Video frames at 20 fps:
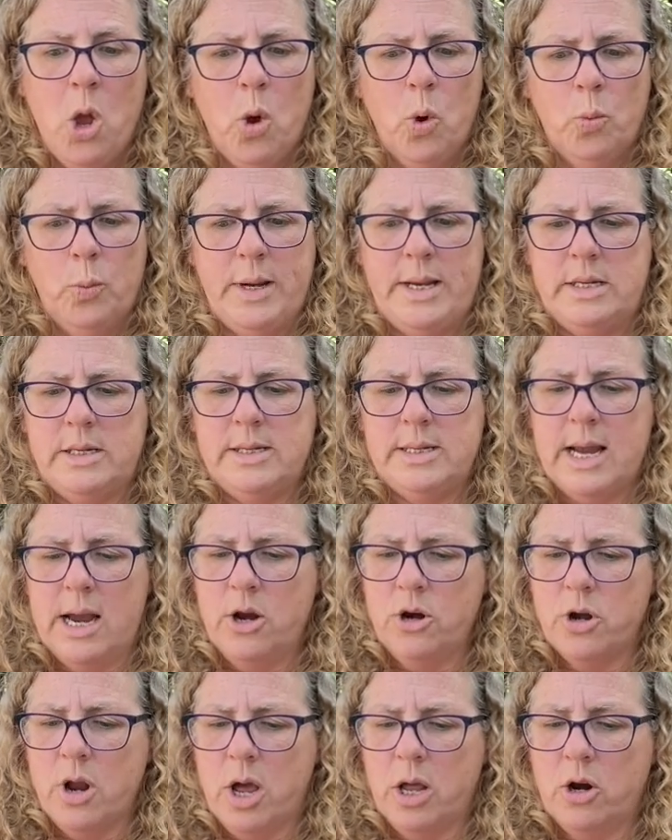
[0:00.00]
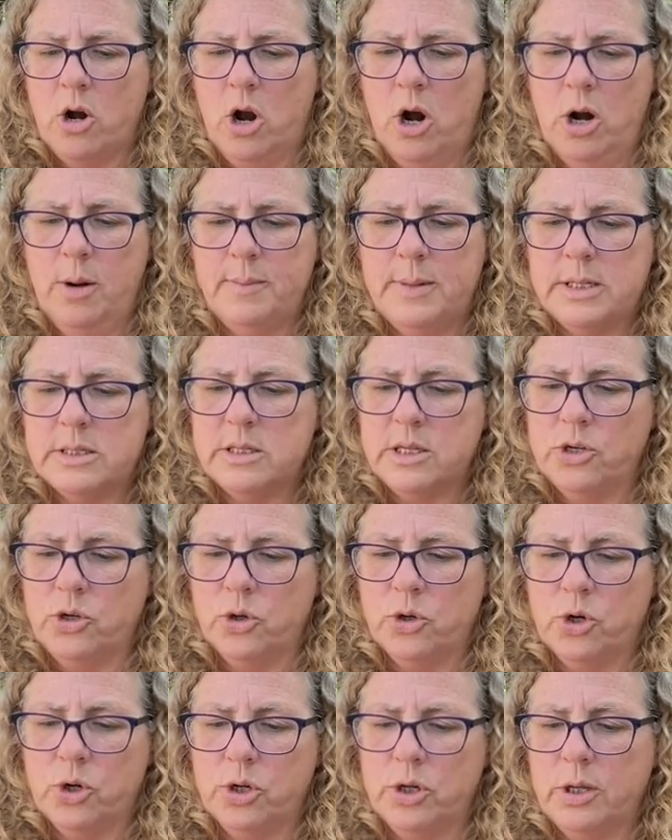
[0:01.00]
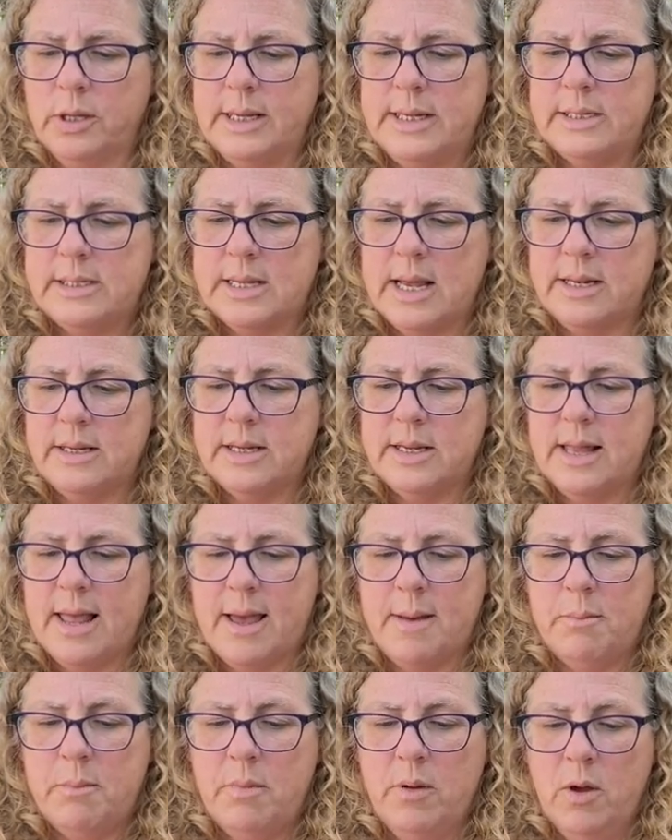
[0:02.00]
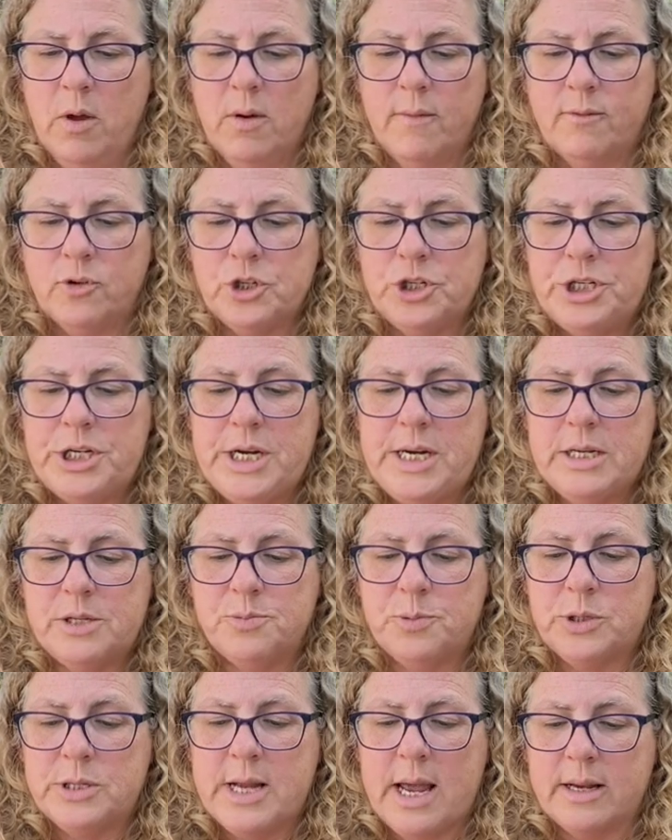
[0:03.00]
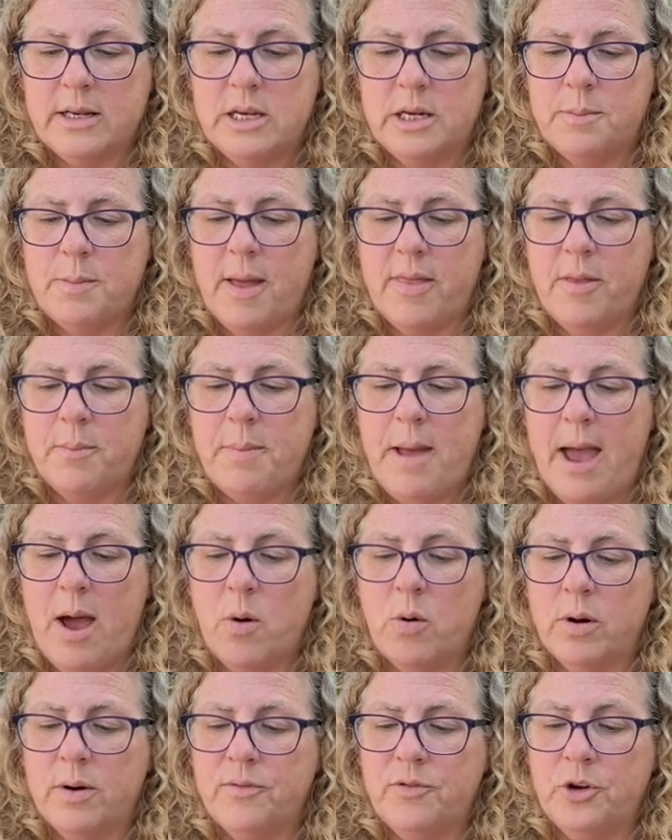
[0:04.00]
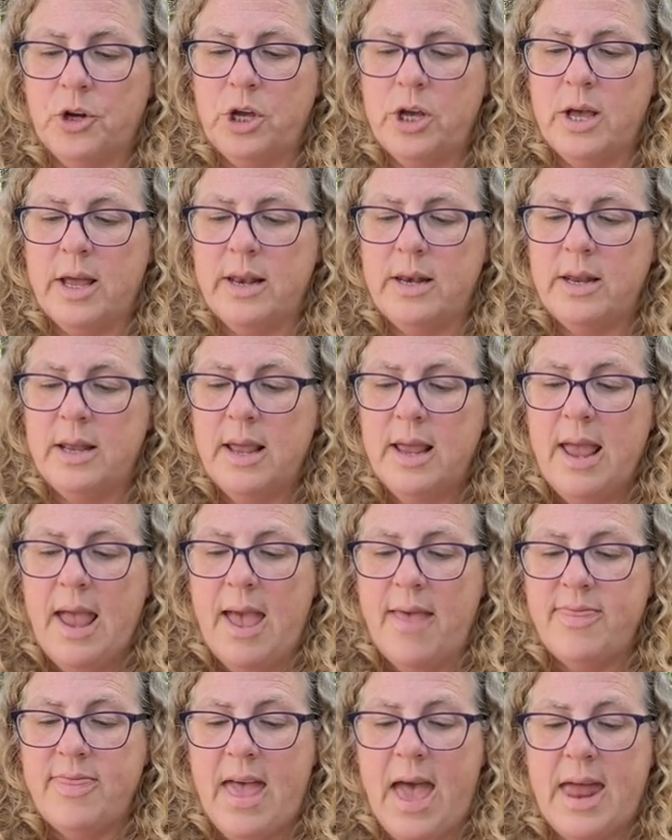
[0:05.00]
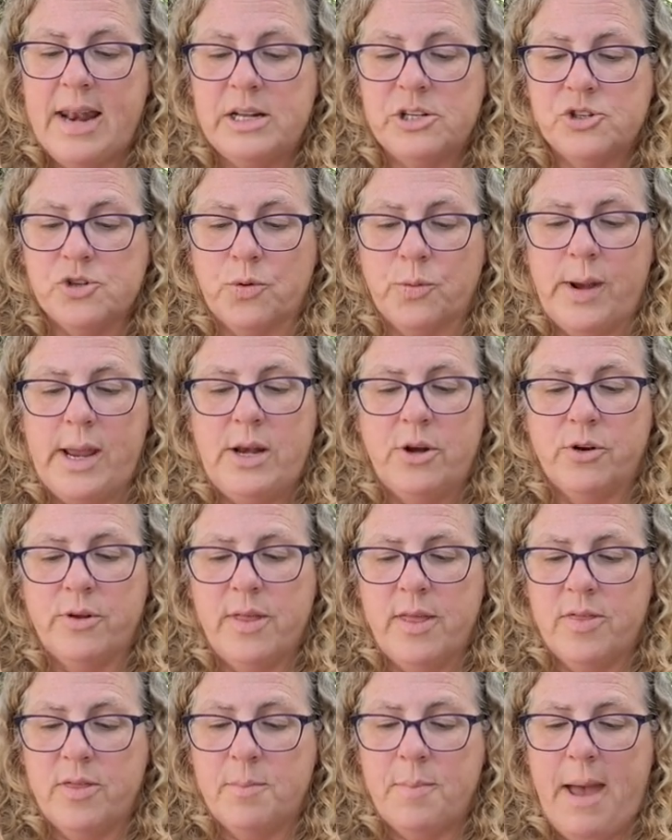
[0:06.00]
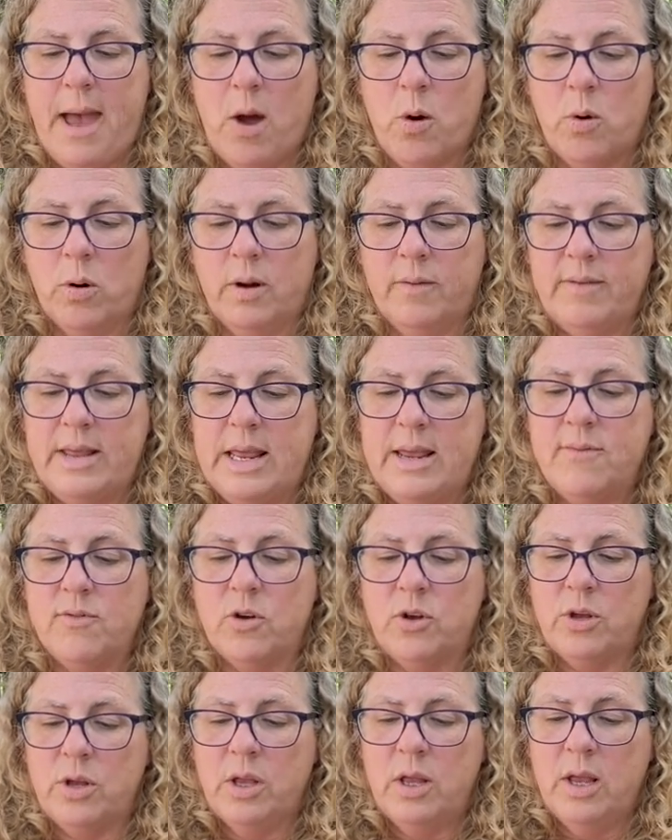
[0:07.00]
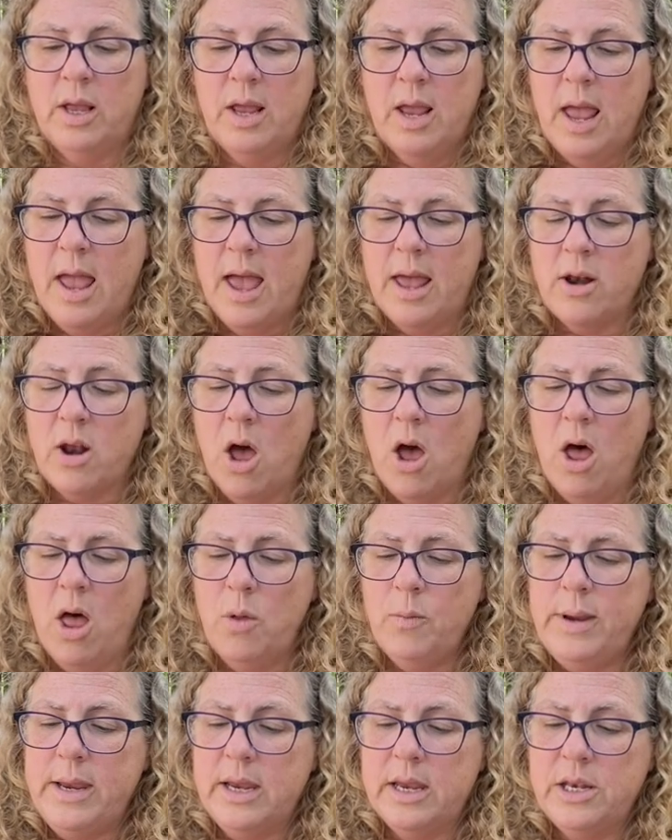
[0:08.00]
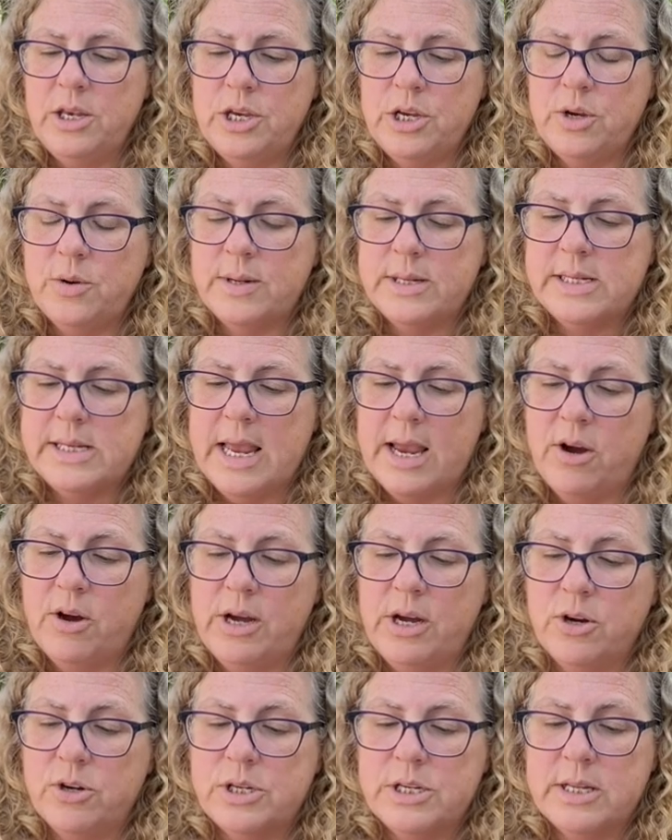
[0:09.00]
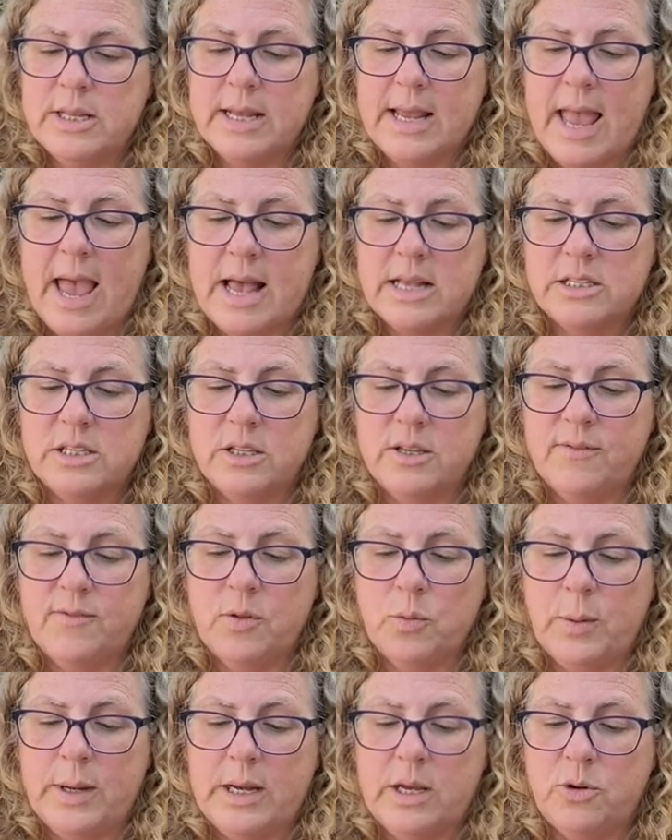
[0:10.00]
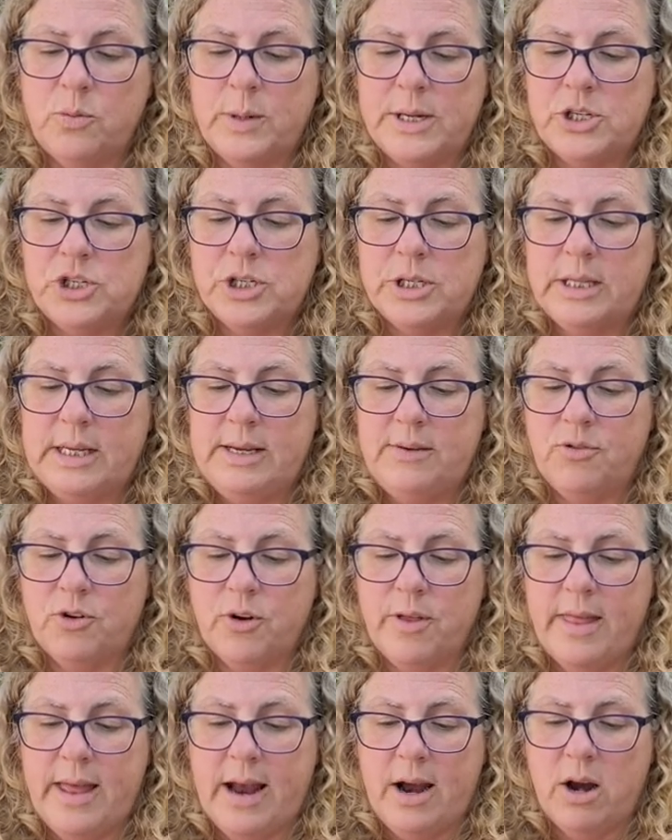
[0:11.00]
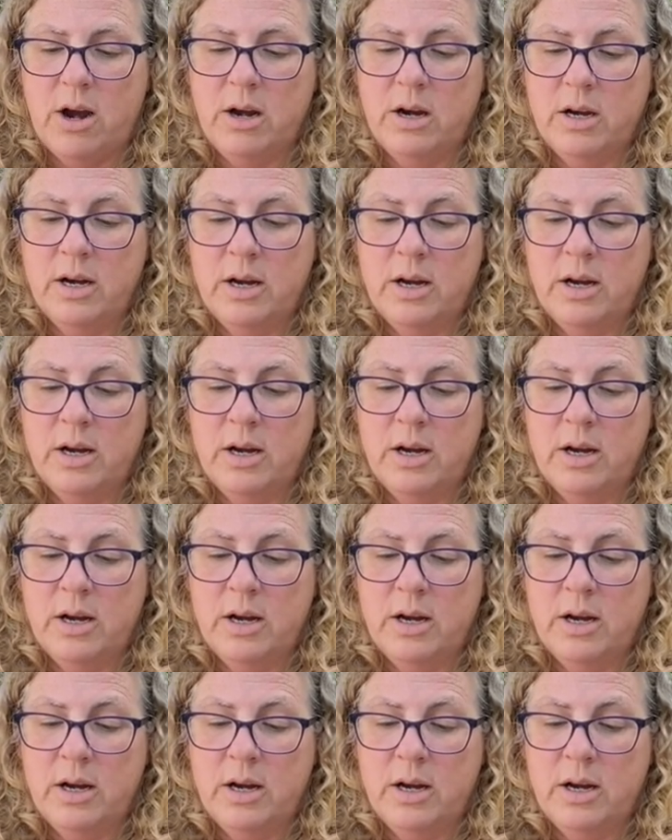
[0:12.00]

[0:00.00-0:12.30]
"We dare not harm this little girl," he said to them, "for she is protected by the power of good, and that is greater than the power of evil. And all we can do is carry her to the castle of the wicked witch and leave her there."